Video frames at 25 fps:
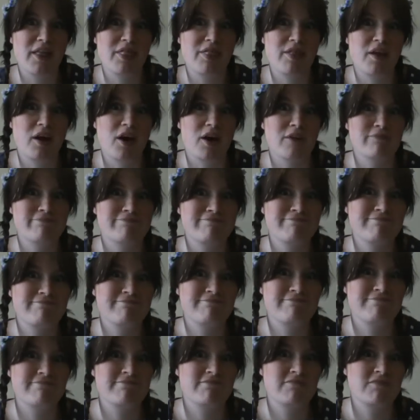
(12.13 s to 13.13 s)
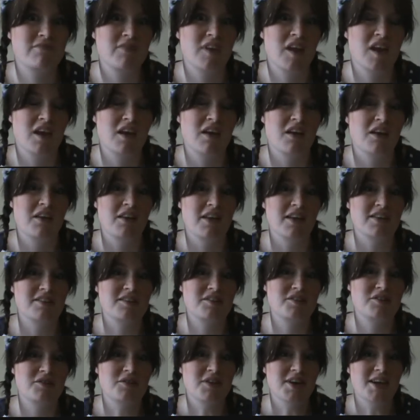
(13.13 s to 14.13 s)
thought
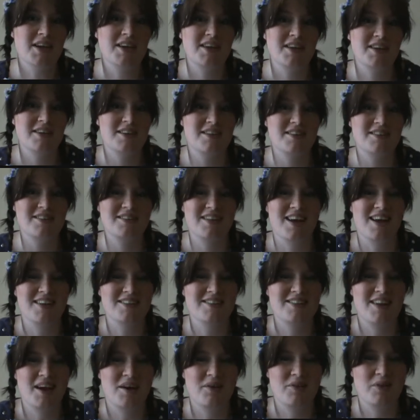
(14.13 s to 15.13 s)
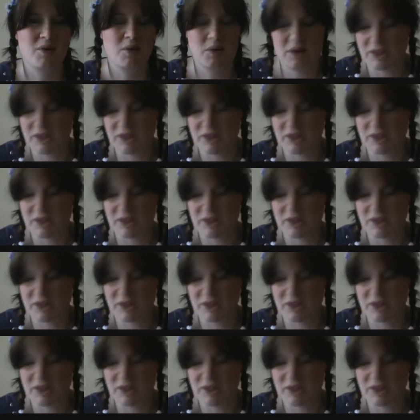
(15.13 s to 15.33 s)
let's do it. So I'll start with the